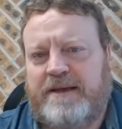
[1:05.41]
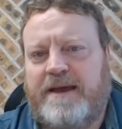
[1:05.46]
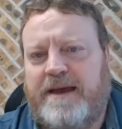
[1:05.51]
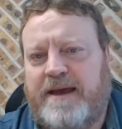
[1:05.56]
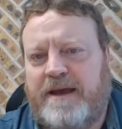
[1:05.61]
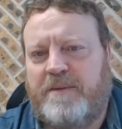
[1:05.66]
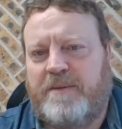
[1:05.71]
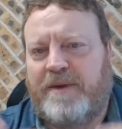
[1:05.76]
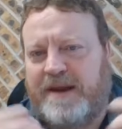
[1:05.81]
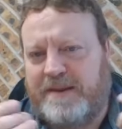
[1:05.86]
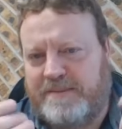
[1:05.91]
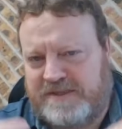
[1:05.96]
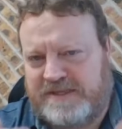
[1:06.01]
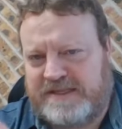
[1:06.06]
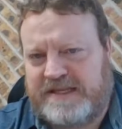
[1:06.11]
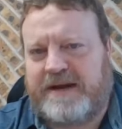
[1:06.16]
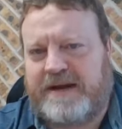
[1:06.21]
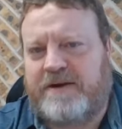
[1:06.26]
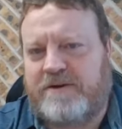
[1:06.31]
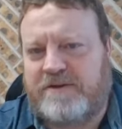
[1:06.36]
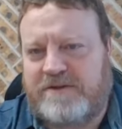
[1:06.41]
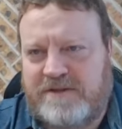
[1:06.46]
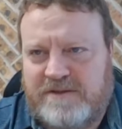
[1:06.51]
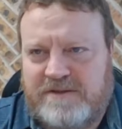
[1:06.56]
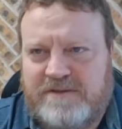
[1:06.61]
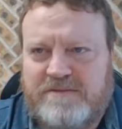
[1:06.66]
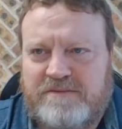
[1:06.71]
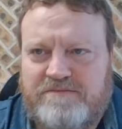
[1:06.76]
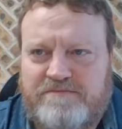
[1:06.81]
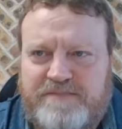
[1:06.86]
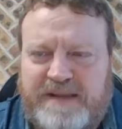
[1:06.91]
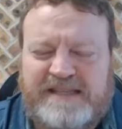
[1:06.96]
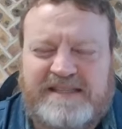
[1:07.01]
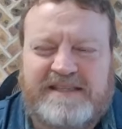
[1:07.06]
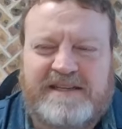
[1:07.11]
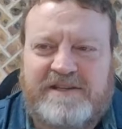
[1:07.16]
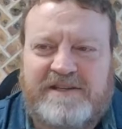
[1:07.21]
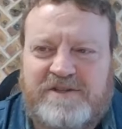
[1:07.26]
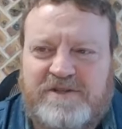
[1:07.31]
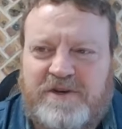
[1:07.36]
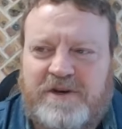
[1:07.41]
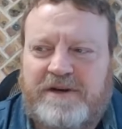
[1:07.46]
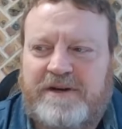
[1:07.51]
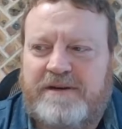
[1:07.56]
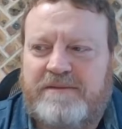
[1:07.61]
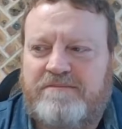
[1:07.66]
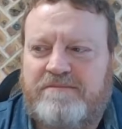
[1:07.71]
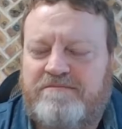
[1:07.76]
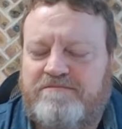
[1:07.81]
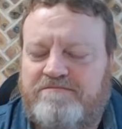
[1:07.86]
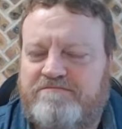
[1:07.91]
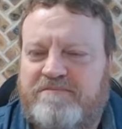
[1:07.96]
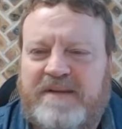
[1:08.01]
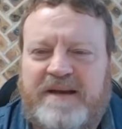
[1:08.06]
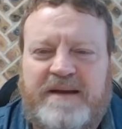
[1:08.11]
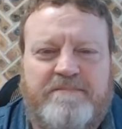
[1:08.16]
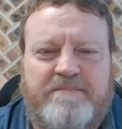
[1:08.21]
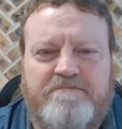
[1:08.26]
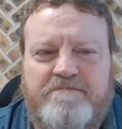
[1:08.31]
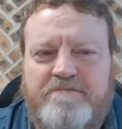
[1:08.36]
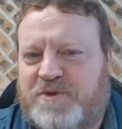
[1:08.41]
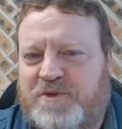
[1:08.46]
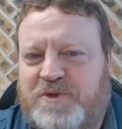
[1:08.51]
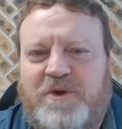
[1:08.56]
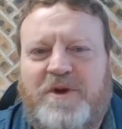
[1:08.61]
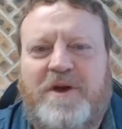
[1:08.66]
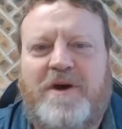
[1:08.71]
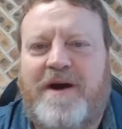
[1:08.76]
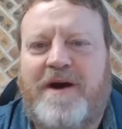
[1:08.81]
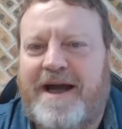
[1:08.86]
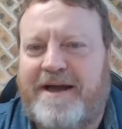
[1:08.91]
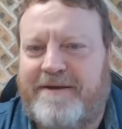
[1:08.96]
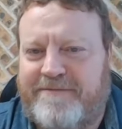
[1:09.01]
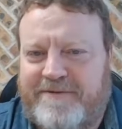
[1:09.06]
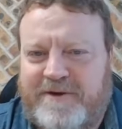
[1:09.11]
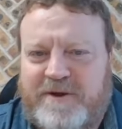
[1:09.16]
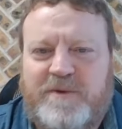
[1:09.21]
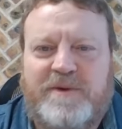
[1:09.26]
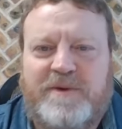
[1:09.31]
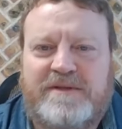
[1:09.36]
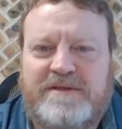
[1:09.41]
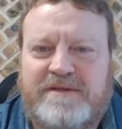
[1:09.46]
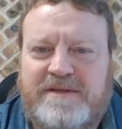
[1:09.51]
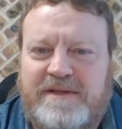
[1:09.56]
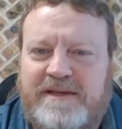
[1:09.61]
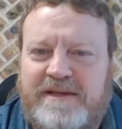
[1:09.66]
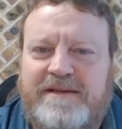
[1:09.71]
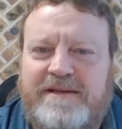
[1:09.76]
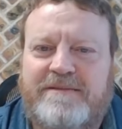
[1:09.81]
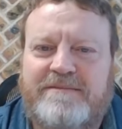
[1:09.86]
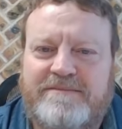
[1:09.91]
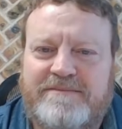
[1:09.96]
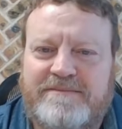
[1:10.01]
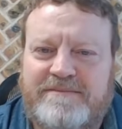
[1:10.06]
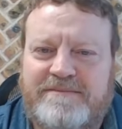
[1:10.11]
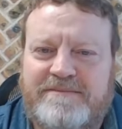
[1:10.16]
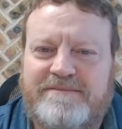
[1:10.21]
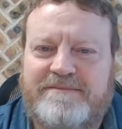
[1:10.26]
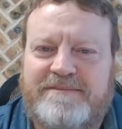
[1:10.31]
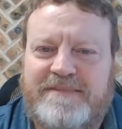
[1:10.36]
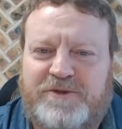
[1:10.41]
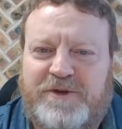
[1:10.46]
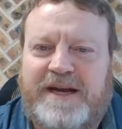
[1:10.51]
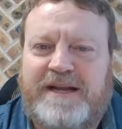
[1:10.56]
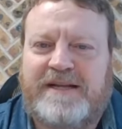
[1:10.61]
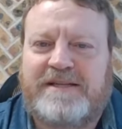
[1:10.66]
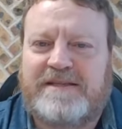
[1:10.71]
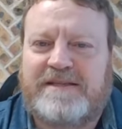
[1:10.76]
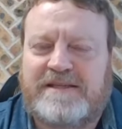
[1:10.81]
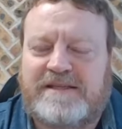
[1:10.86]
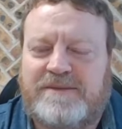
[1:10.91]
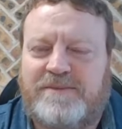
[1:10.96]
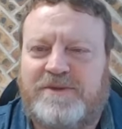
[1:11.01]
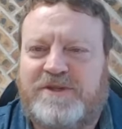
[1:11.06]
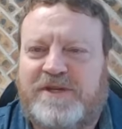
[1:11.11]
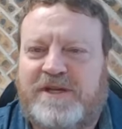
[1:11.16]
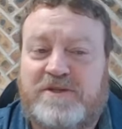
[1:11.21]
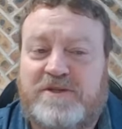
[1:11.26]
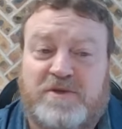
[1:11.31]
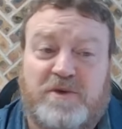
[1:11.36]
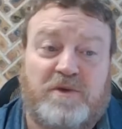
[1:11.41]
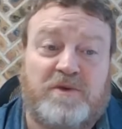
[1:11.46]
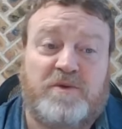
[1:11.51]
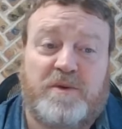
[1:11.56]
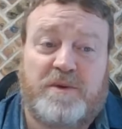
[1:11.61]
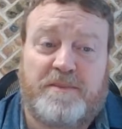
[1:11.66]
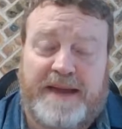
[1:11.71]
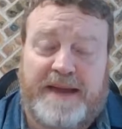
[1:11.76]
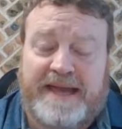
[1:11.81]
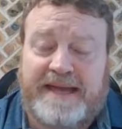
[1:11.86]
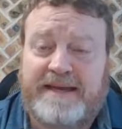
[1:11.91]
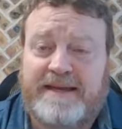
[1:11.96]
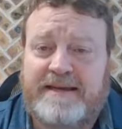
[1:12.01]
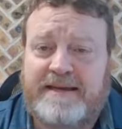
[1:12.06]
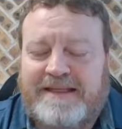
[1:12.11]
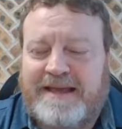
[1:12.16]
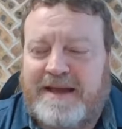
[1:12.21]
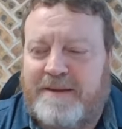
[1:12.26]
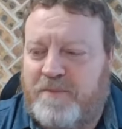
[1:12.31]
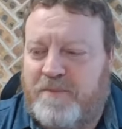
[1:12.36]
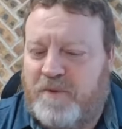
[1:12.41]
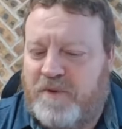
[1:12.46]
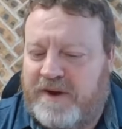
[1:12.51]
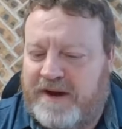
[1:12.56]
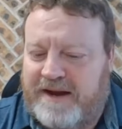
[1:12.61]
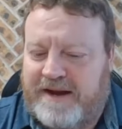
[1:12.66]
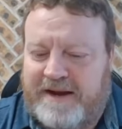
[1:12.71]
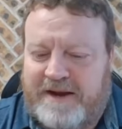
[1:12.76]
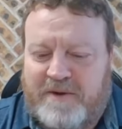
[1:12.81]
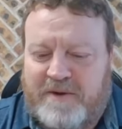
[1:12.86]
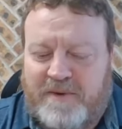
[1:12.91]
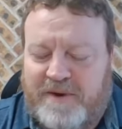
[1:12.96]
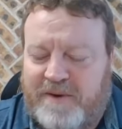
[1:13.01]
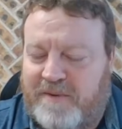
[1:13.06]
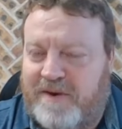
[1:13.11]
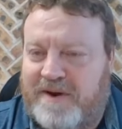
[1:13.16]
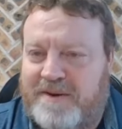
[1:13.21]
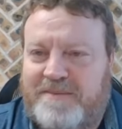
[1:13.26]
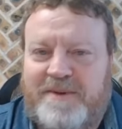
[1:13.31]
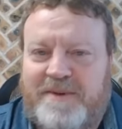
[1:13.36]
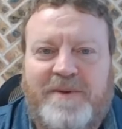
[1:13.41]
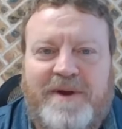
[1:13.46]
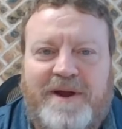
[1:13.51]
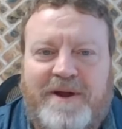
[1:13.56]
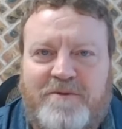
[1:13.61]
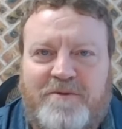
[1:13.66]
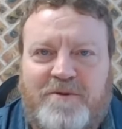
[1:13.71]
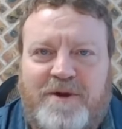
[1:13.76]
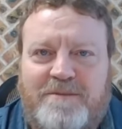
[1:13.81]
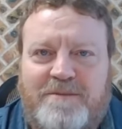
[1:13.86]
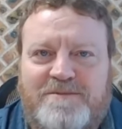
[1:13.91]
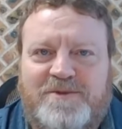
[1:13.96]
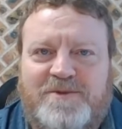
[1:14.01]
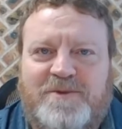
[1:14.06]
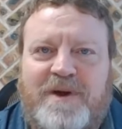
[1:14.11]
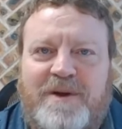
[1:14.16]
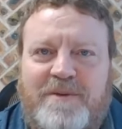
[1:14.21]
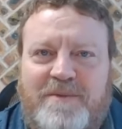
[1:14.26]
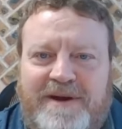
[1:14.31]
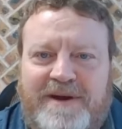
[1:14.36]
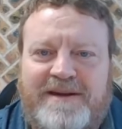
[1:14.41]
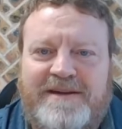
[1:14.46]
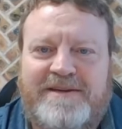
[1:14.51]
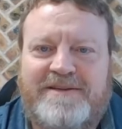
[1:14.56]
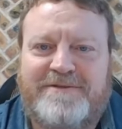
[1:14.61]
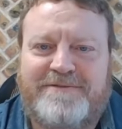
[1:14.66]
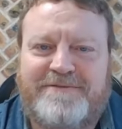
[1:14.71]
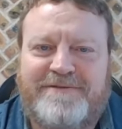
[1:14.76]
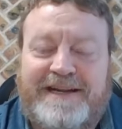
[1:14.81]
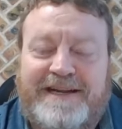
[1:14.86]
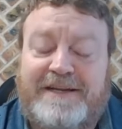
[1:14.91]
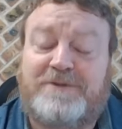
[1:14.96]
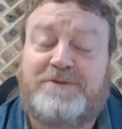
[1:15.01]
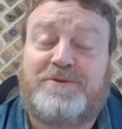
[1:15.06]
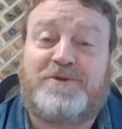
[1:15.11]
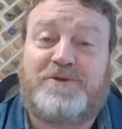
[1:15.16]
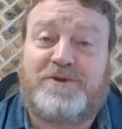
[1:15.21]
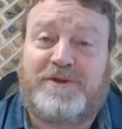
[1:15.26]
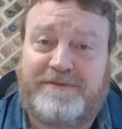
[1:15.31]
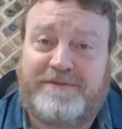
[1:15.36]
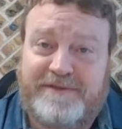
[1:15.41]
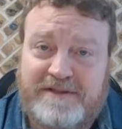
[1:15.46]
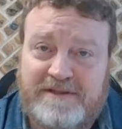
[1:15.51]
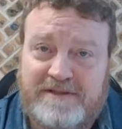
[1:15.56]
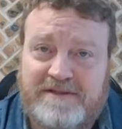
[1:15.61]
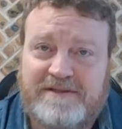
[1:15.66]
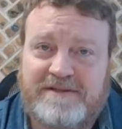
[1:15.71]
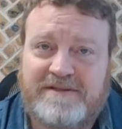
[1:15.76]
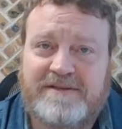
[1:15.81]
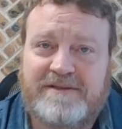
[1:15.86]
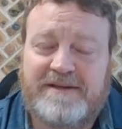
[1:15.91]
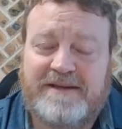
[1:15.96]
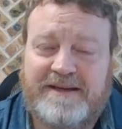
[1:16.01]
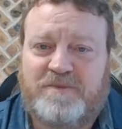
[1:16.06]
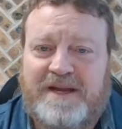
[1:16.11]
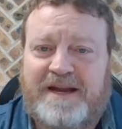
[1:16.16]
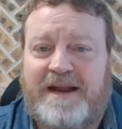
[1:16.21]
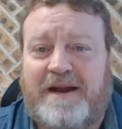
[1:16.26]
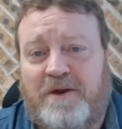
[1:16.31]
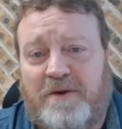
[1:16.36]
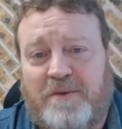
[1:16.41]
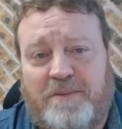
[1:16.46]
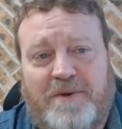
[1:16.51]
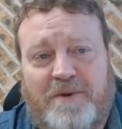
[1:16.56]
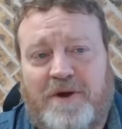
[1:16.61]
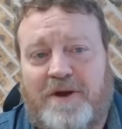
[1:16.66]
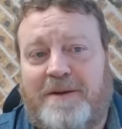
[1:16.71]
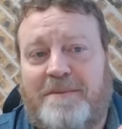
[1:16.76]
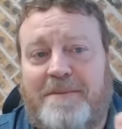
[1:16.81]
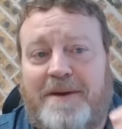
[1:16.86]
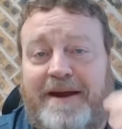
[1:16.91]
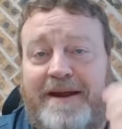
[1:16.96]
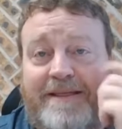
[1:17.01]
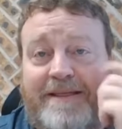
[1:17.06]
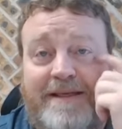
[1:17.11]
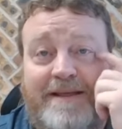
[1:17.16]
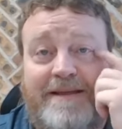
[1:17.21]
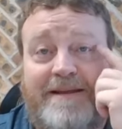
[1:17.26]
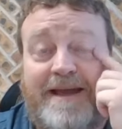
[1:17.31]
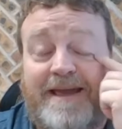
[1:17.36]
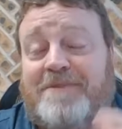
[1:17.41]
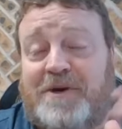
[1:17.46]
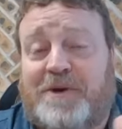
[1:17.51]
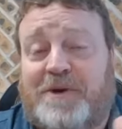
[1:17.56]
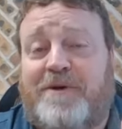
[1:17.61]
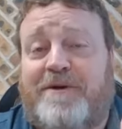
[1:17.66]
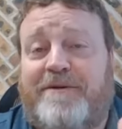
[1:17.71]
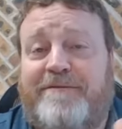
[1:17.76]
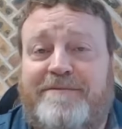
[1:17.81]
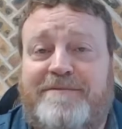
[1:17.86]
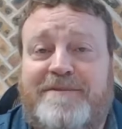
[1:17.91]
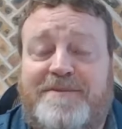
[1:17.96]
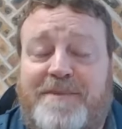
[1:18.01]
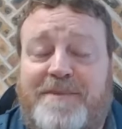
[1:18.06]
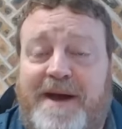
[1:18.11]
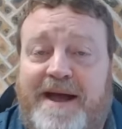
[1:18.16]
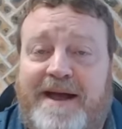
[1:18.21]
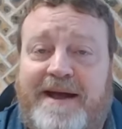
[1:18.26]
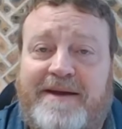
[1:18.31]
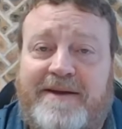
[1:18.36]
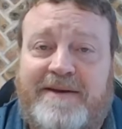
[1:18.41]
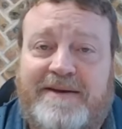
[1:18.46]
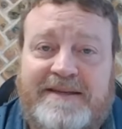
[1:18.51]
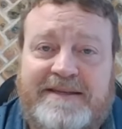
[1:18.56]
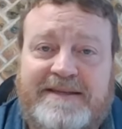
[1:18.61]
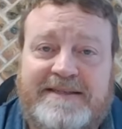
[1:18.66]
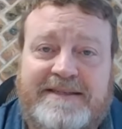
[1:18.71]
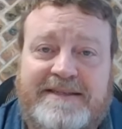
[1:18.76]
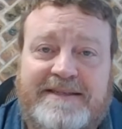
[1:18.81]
And I went upstairs and basically started a pseudo high frequency trading system, which I sold to a bank. At that point, I didn't know what I wanted to be when I grew up. So I went into financial service, got a little ball of money that I earned from the buyout.